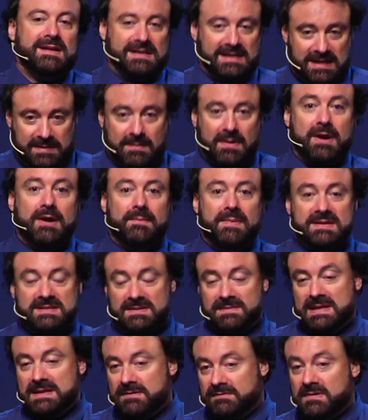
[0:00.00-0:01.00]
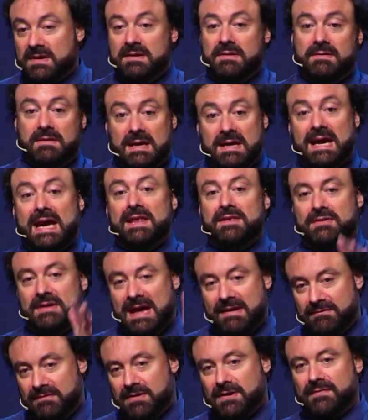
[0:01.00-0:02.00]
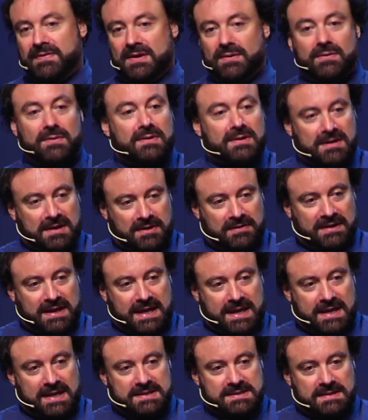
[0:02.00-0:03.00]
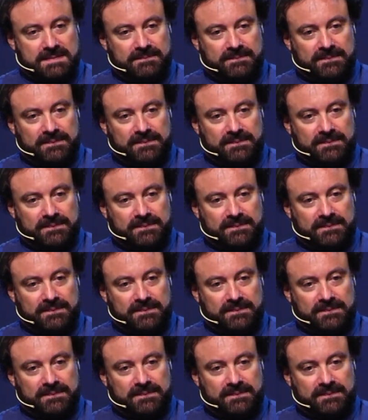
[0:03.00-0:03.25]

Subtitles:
at any moment, and then you haven't got the order you need.